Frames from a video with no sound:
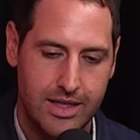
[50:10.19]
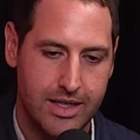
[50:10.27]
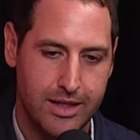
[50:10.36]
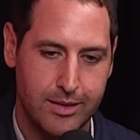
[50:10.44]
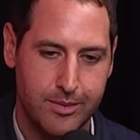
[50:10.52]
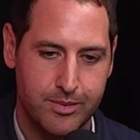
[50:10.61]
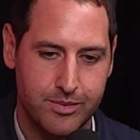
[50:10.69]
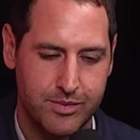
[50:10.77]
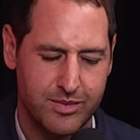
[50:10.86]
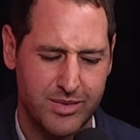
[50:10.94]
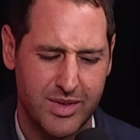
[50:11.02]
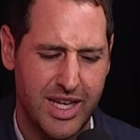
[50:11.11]
Um,
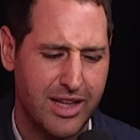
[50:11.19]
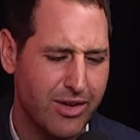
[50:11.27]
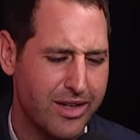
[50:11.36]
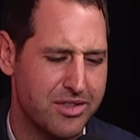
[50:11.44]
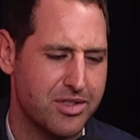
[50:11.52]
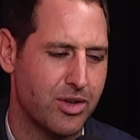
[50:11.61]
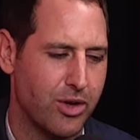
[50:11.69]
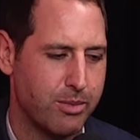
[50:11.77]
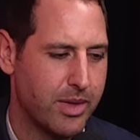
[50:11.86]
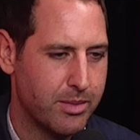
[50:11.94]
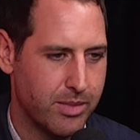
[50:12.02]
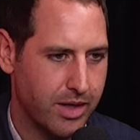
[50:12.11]
gather round's so
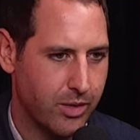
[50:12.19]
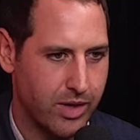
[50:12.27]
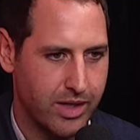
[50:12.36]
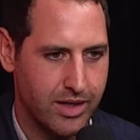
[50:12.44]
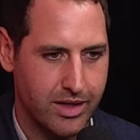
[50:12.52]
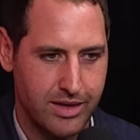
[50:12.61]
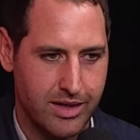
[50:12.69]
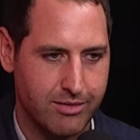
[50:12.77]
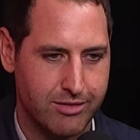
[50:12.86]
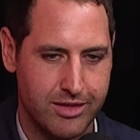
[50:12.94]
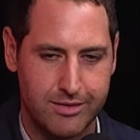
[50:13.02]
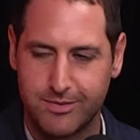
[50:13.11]
mint, by the way. I
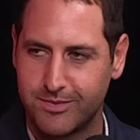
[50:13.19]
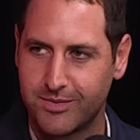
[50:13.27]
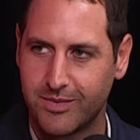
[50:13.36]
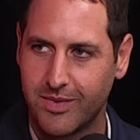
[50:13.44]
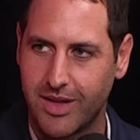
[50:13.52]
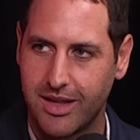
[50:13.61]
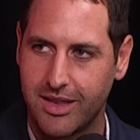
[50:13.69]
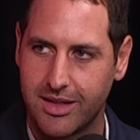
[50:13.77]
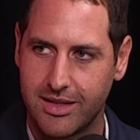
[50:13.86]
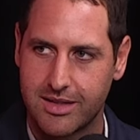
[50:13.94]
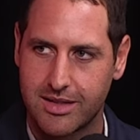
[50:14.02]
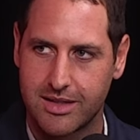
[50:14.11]
love it. Yeah, it's yeah, good. I
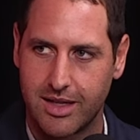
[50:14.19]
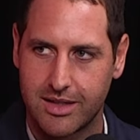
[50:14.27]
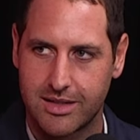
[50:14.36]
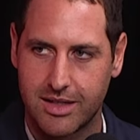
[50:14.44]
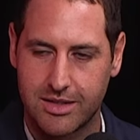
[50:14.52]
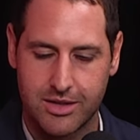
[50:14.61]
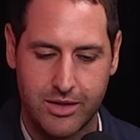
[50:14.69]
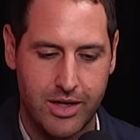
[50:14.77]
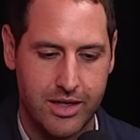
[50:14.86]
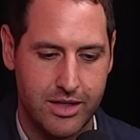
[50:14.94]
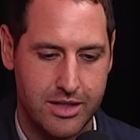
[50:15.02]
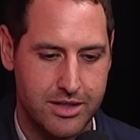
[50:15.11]
think it's a, such, yeah, such a
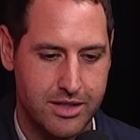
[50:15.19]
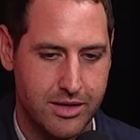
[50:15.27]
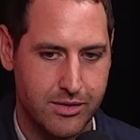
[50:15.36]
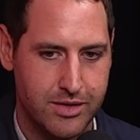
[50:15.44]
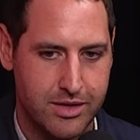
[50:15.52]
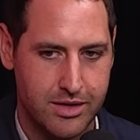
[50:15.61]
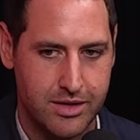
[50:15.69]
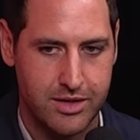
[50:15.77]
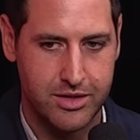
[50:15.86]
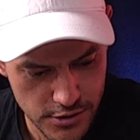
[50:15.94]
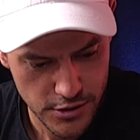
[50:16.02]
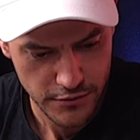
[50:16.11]
great initiative to.
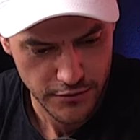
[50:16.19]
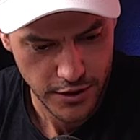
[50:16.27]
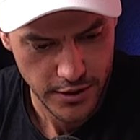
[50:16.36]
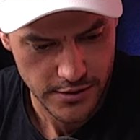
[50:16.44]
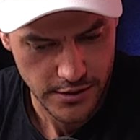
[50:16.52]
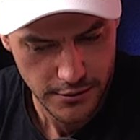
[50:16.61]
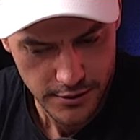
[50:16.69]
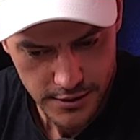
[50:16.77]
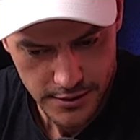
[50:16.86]
Should have flown us over.